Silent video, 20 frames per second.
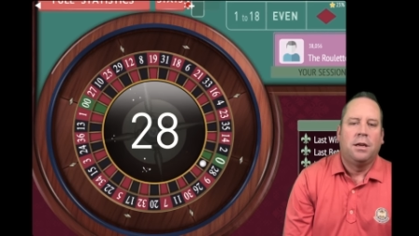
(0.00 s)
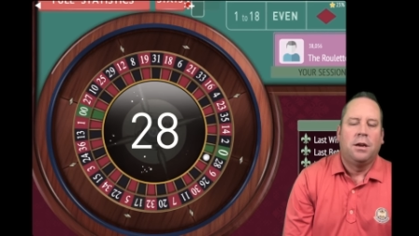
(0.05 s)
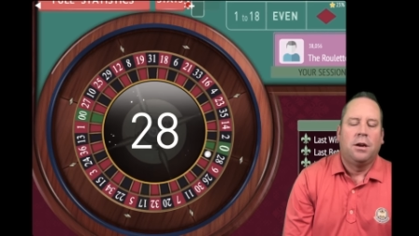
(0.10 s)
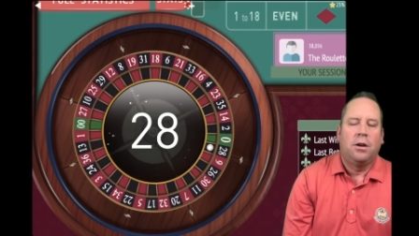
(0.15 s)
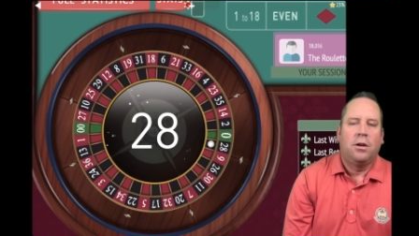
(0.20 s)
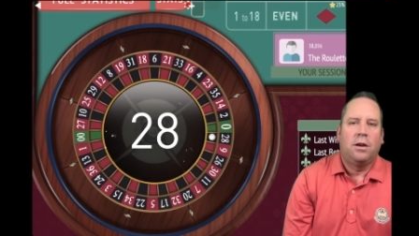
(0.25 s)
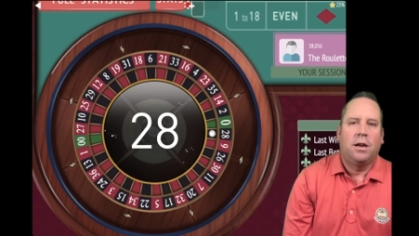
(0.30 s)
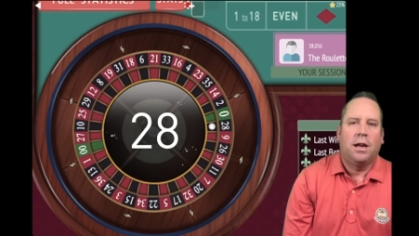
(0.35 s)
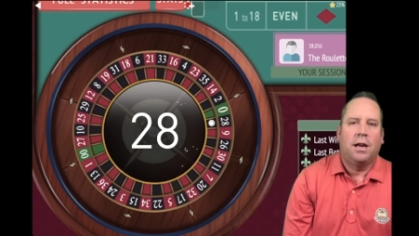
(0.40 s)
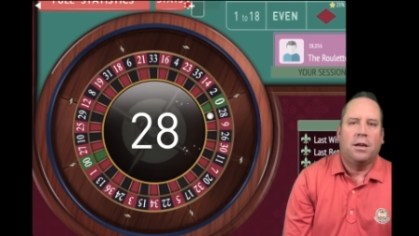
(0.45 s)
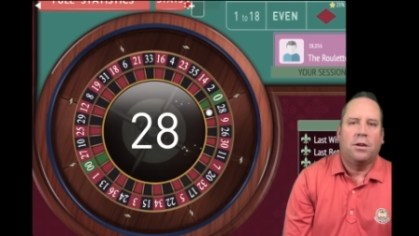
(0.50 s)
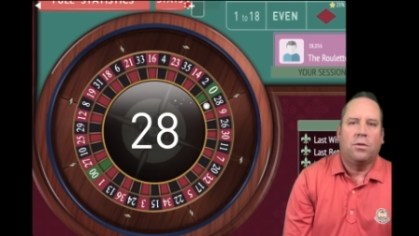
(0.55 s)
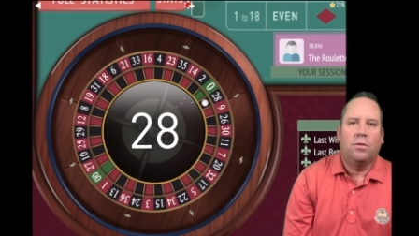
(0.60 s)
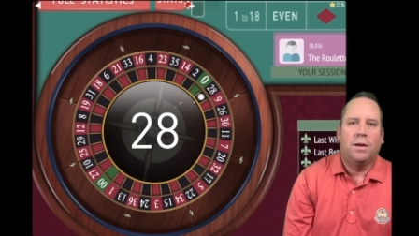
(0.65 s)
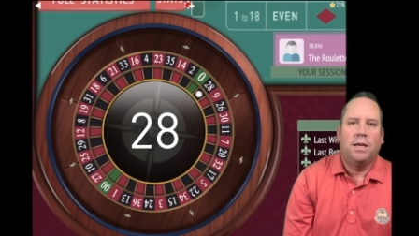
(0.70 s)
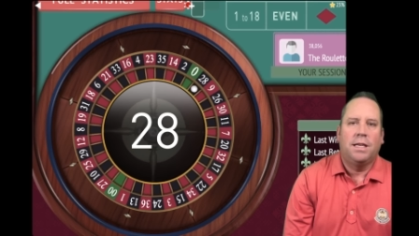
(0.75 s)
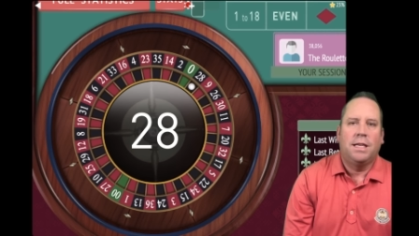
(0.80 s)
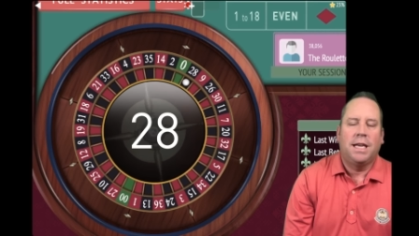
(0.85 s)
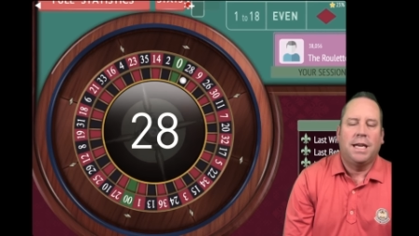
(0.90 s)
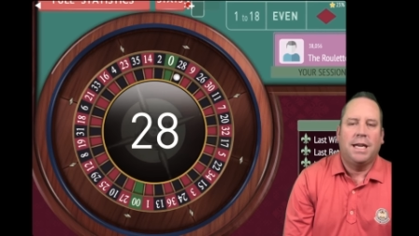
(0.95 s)
are not
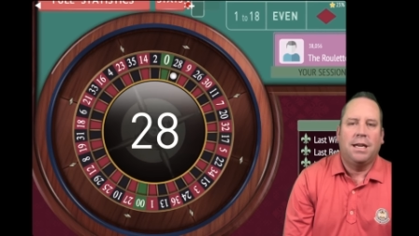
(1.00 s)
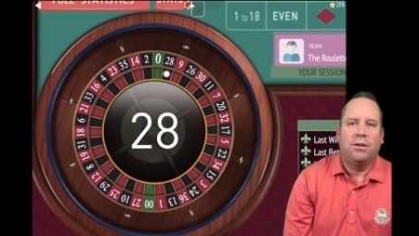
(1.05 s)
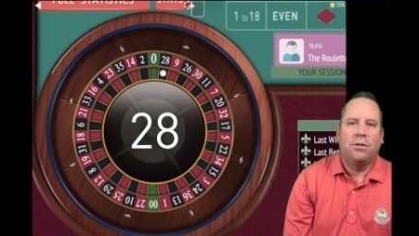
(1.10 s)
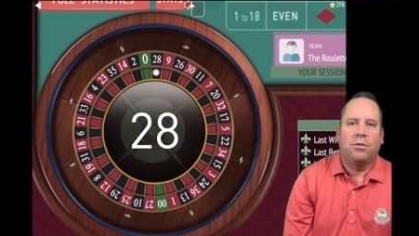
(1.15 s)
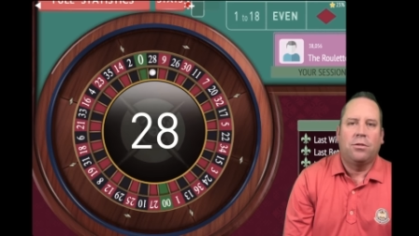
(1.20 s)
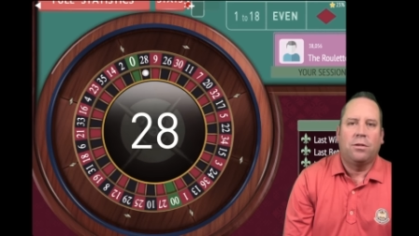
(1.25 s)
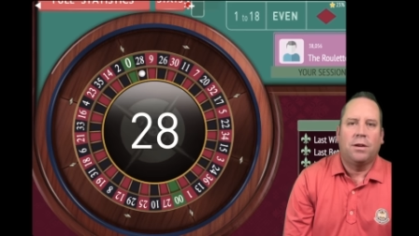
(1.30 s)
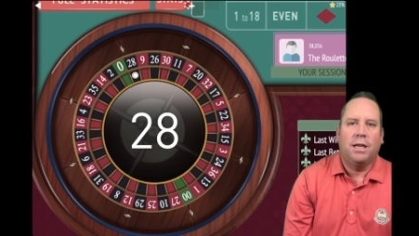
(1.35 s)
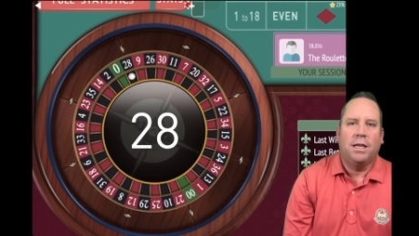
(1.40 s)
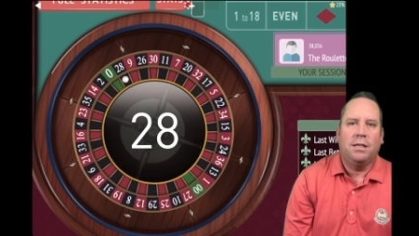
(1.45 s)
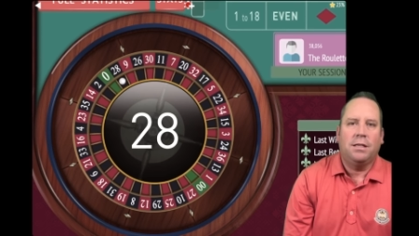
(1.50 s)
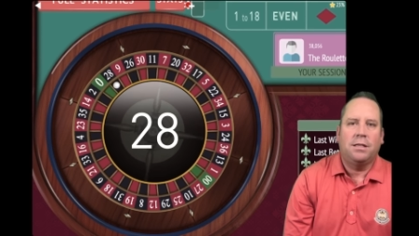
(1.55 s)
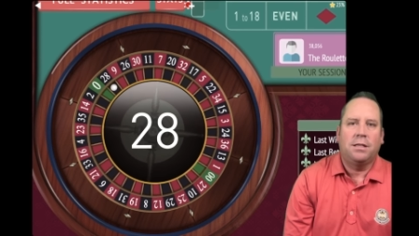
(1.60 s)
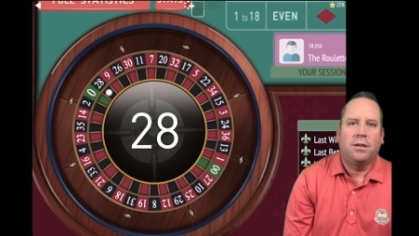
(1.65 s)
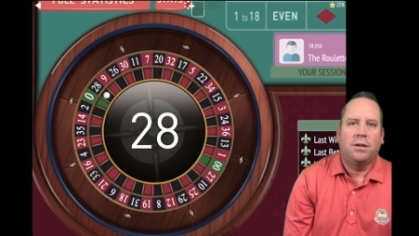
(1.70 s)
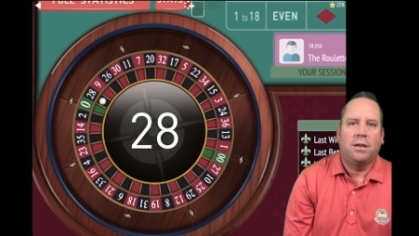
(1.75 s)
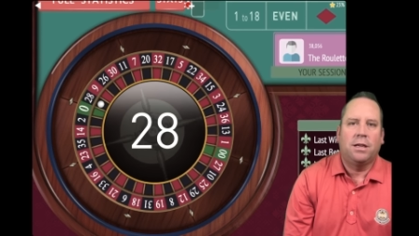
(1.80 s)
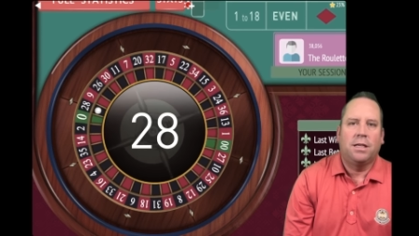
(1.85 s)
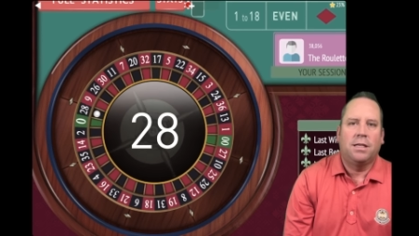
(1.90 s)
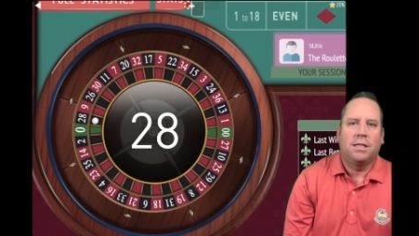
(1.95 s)
going to increase.
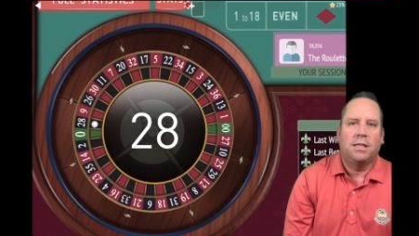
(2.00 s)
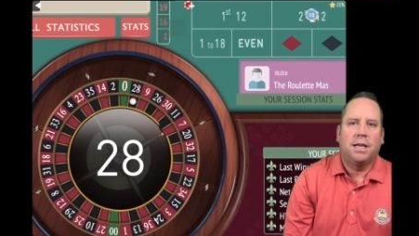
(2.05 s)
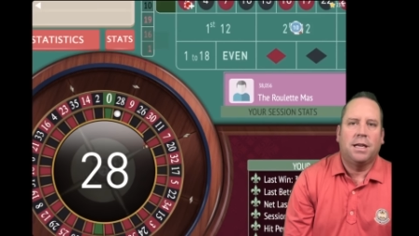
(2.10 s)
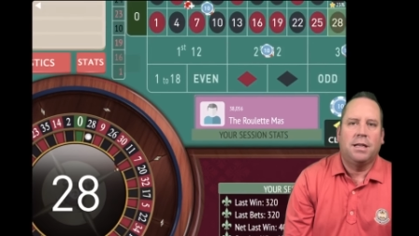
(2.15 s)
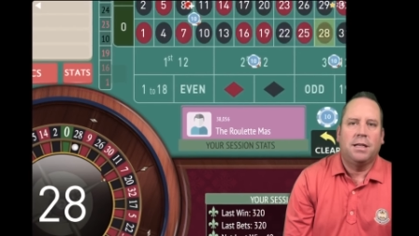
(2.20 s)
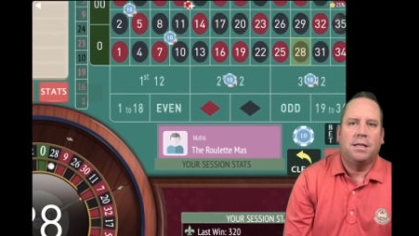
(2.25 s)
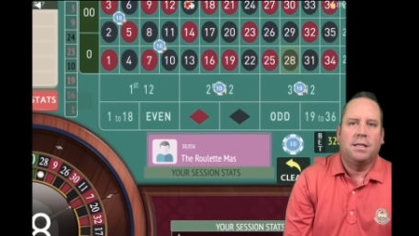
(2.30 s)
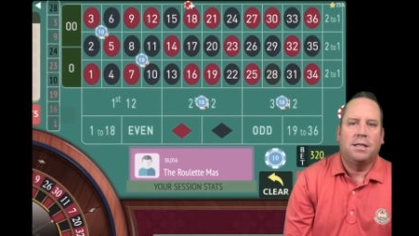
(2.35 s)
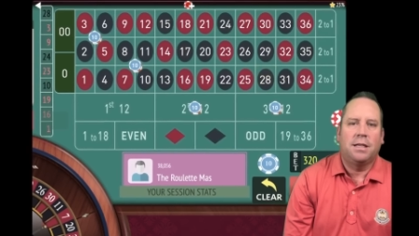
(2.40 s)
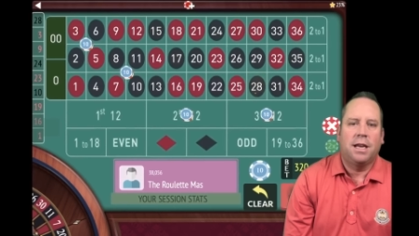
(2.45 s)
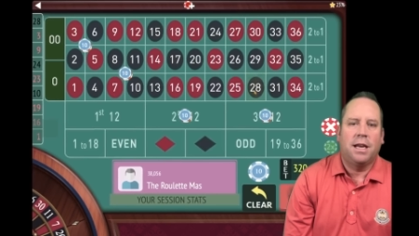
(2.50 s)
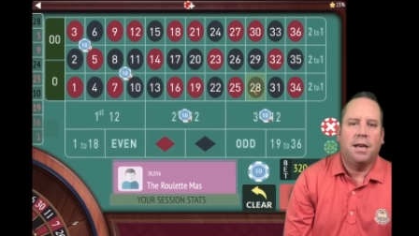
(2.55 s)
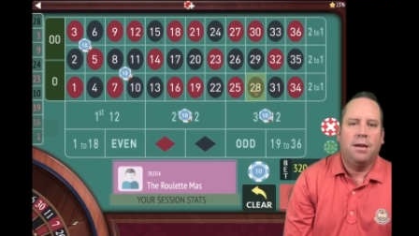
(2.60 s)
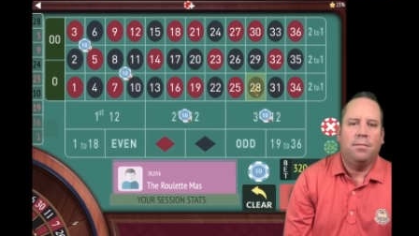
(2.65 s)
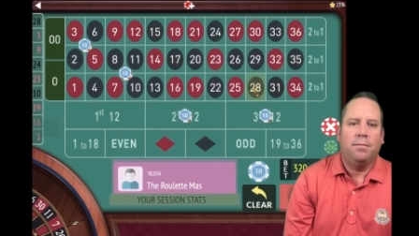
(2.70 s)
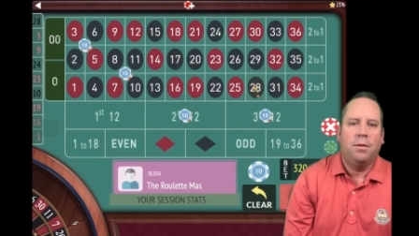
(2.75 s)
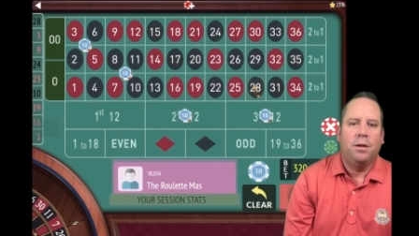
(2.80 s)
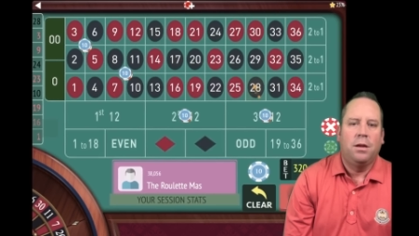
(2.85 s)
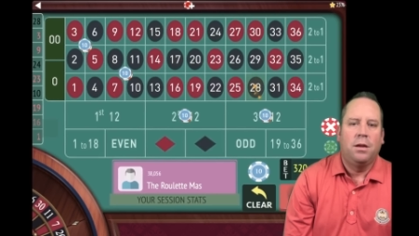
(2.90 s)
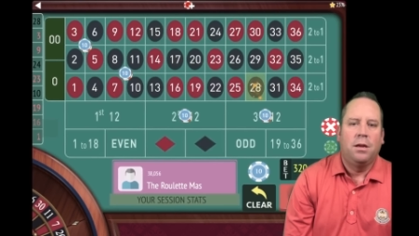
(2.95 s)
They're going to stay the same.